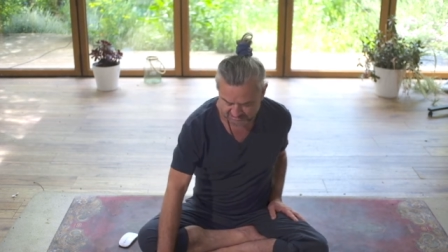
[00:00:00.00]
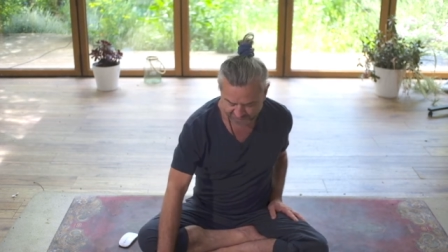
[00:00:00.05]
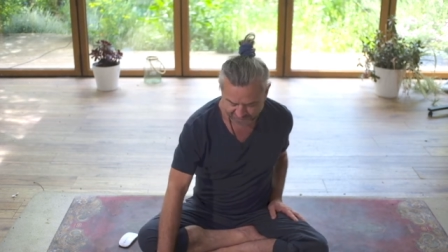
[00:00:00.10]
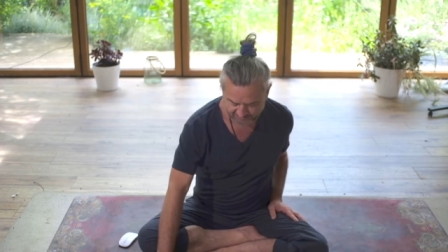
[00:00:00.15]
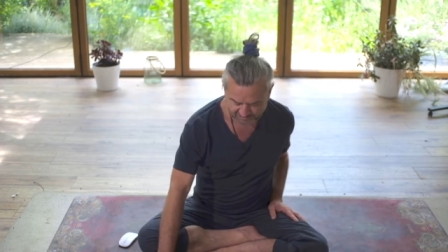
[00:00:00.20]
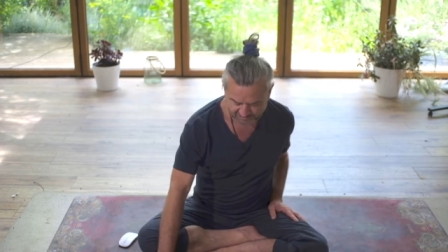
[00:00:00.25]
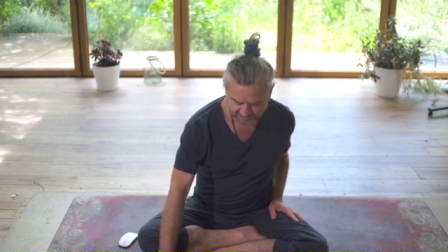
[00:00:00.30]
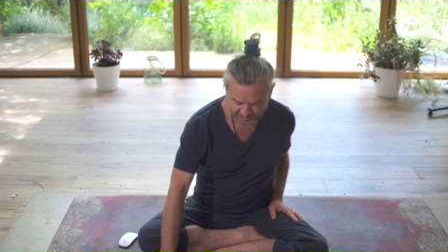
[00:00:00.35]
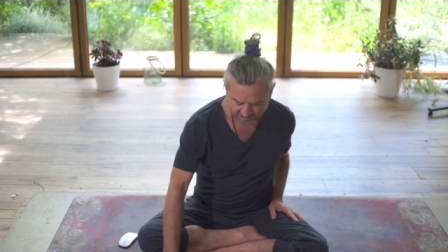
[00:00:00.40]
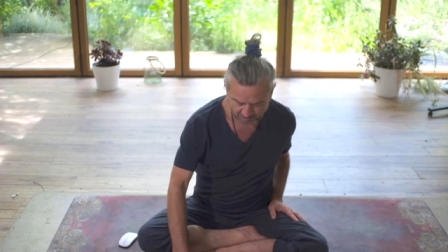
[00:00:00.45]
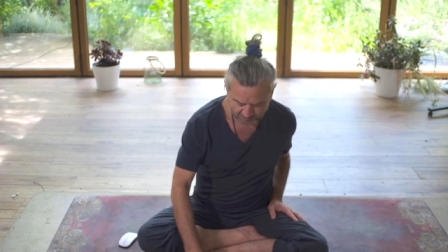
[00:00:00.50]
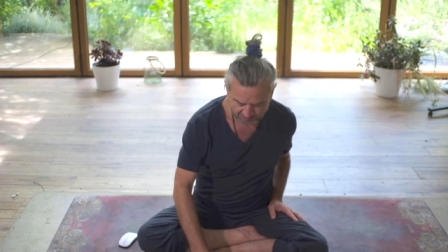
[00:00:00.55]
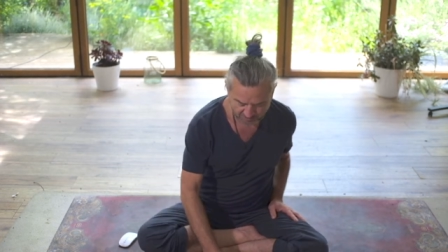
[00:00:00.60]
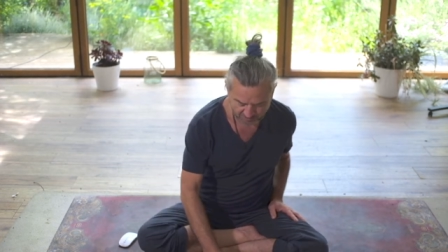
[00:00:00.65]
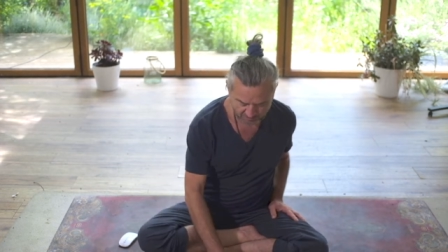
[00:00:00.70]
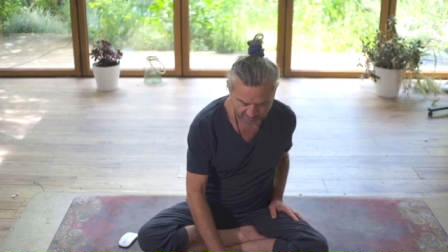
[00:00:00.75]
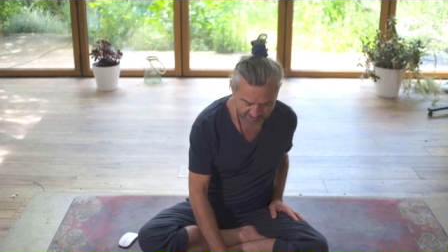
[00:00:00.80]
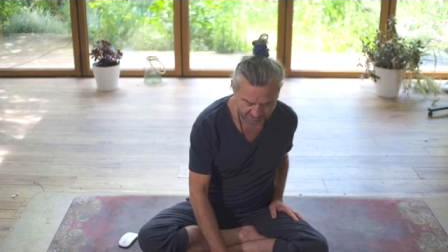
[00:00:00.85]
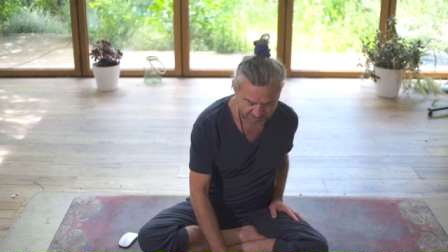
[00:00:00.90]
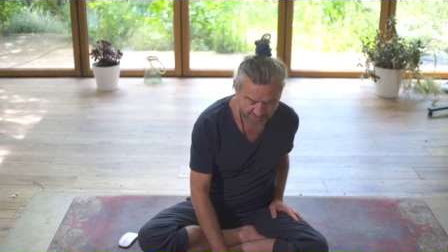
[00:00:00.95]
see if I can
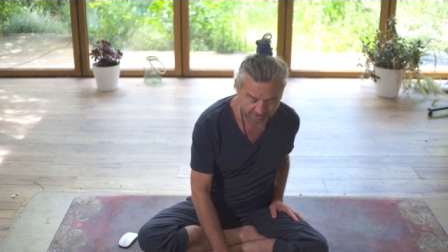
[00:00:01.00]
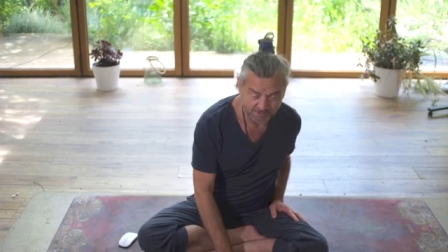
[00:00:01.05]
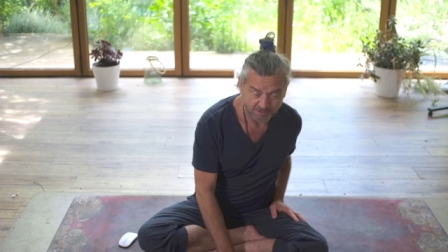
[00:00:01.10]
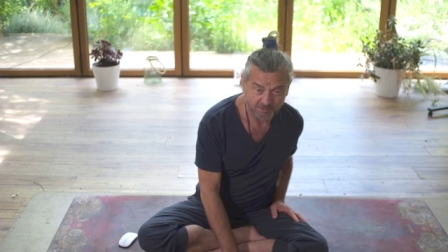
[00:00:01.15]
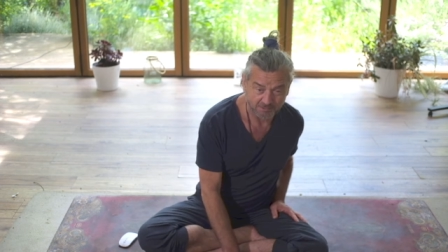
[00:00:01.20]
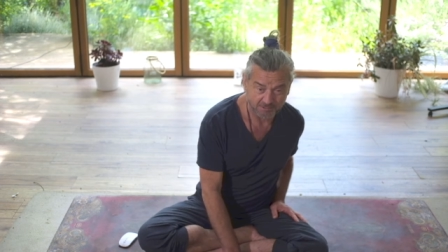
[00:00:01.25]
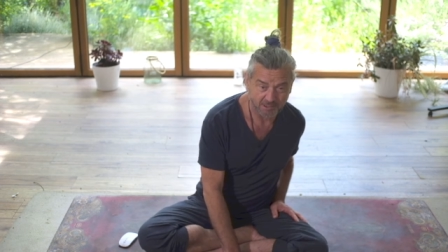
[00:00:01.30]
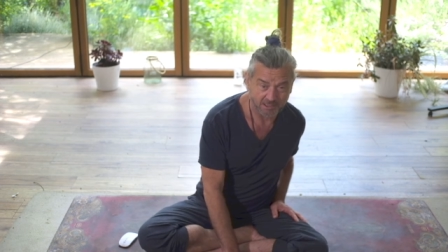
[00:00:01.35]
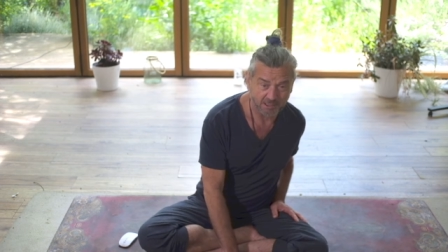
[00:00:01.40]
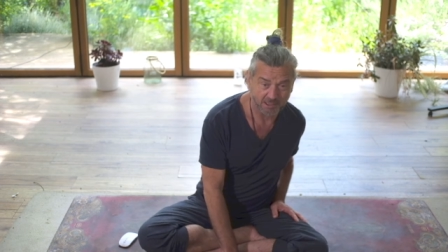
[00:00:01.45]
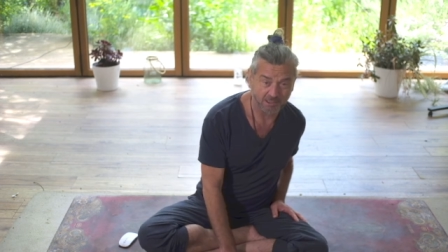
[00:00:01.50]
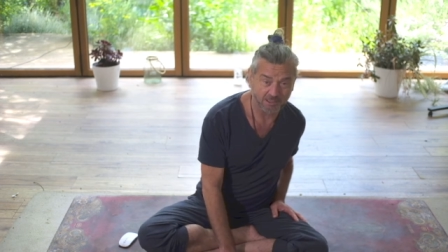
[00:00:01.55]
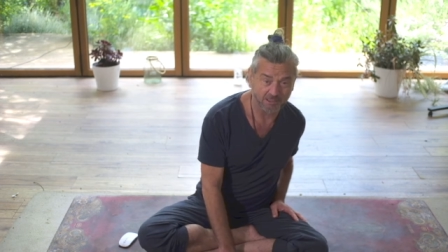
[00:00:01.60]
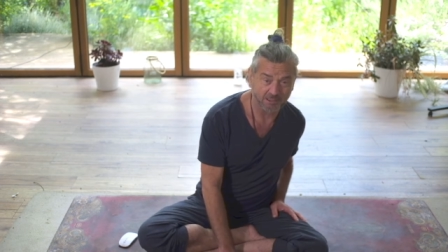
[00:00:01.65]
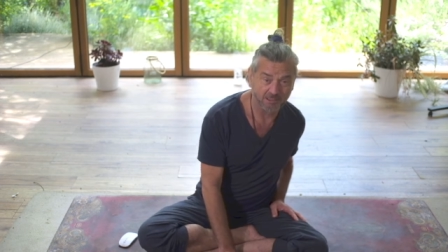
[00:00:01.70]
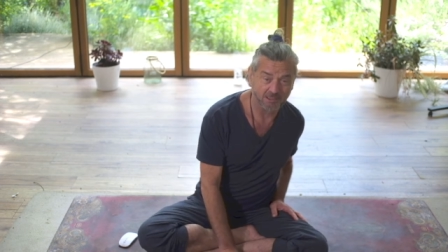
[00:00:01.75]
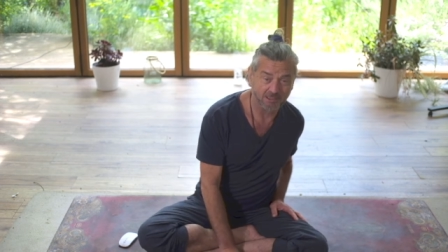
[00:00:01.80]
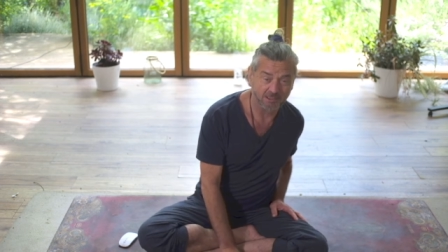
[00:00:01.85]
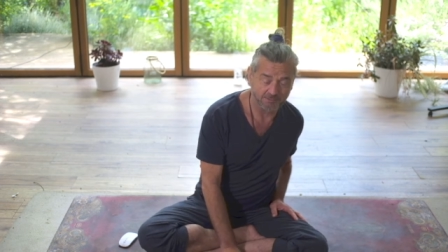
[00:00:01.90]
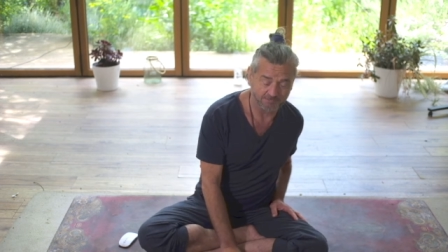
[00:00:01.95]
help you with,
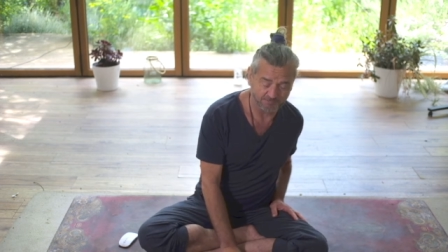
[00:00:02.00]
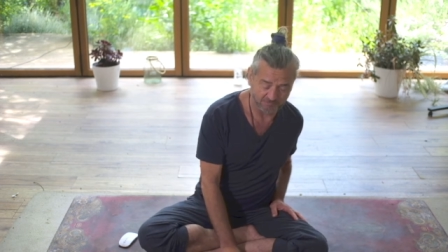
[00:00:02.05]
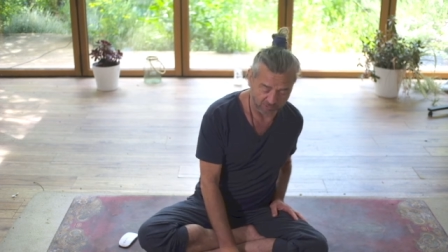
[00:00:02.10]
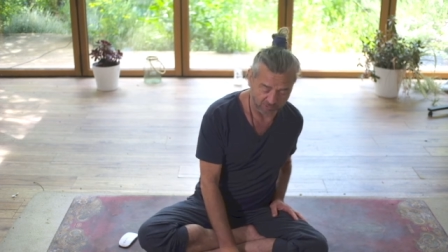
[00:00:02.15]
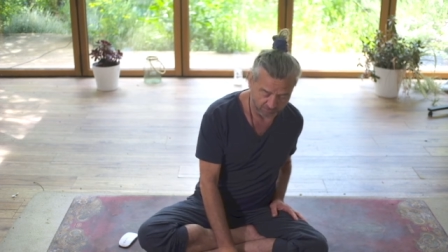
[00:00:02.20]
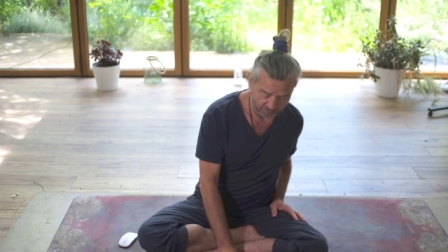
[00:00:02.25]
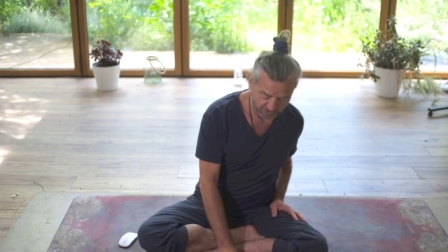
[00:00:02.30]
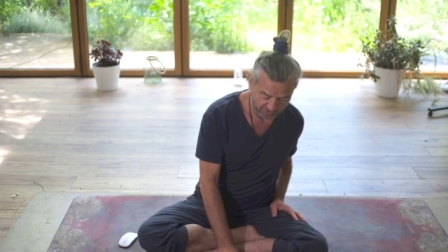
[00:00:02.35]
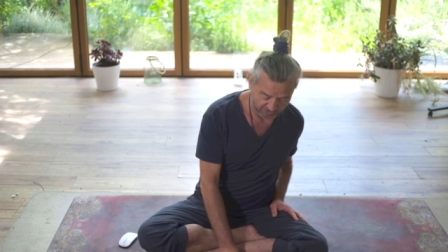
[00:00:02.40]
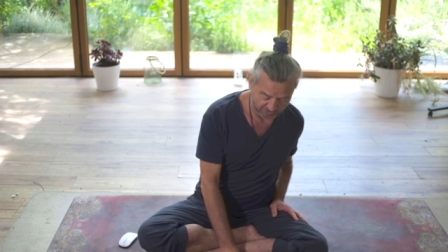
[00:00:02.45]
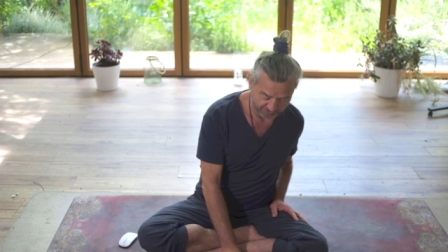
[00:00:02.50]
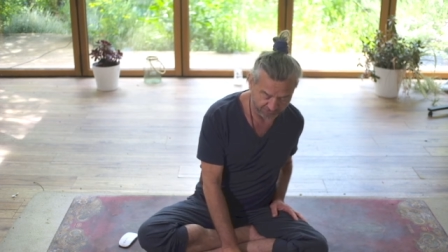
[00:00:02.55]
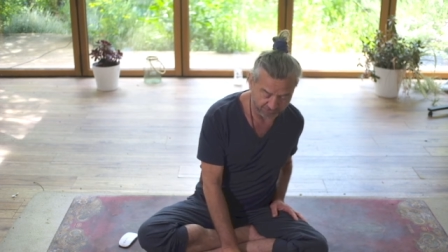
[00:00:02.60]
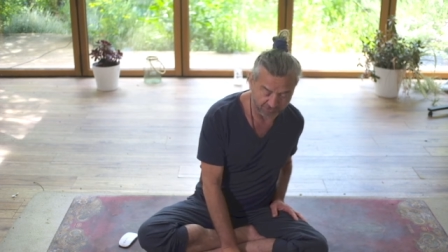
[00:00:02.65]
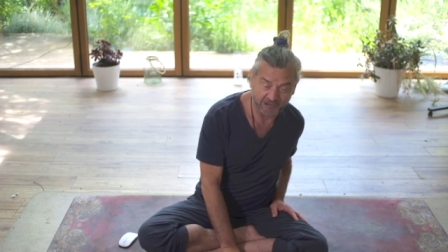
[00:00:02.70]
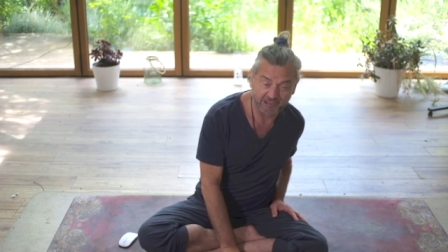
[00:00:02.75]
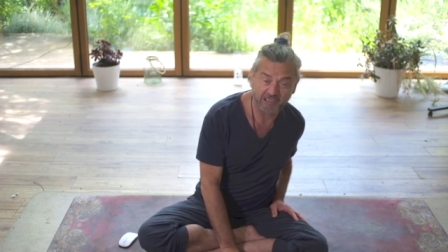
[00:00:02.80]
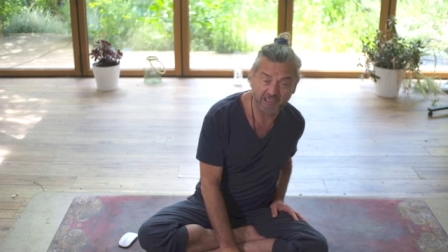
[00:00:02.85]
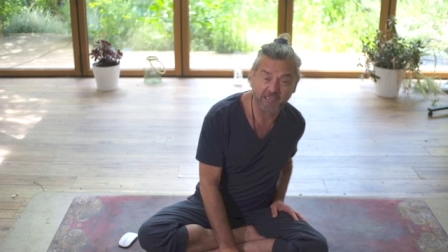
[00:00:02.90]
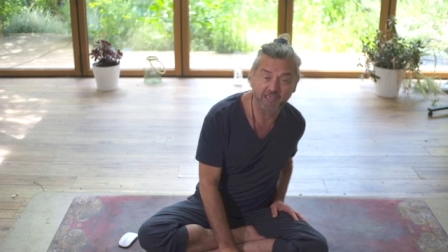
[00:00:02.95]
then um, you can book a
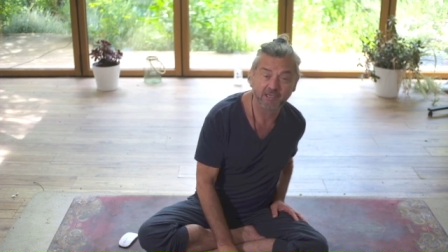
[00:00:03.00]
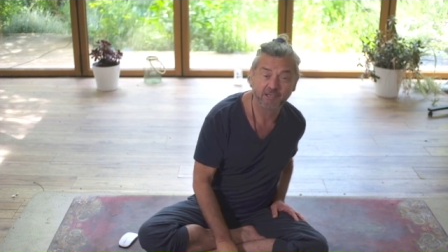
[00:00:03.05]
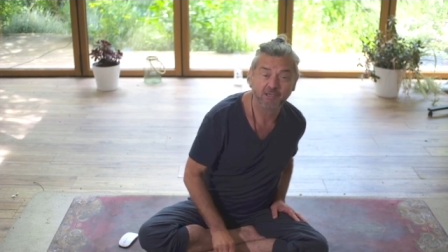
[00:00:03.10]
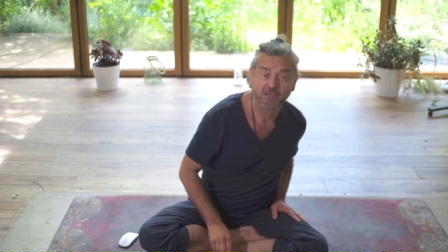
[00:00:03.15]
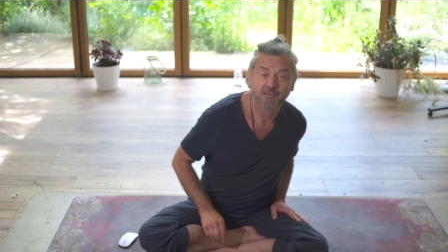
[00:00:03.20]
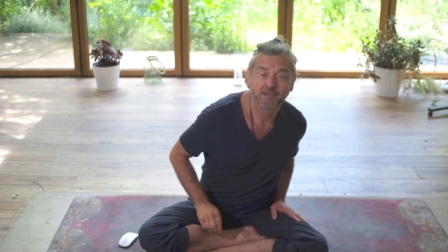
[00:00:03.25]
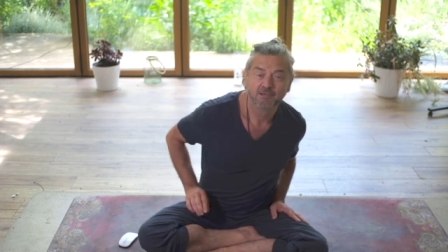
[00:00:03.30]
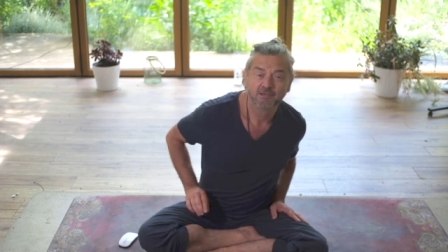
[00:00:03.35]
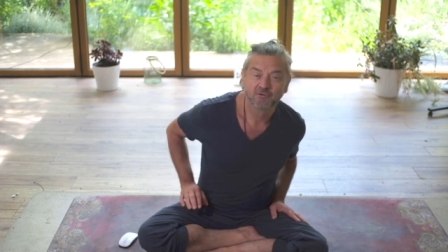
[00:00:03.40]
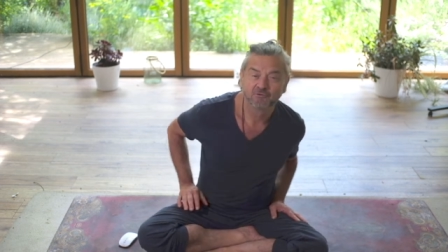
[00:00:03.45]
free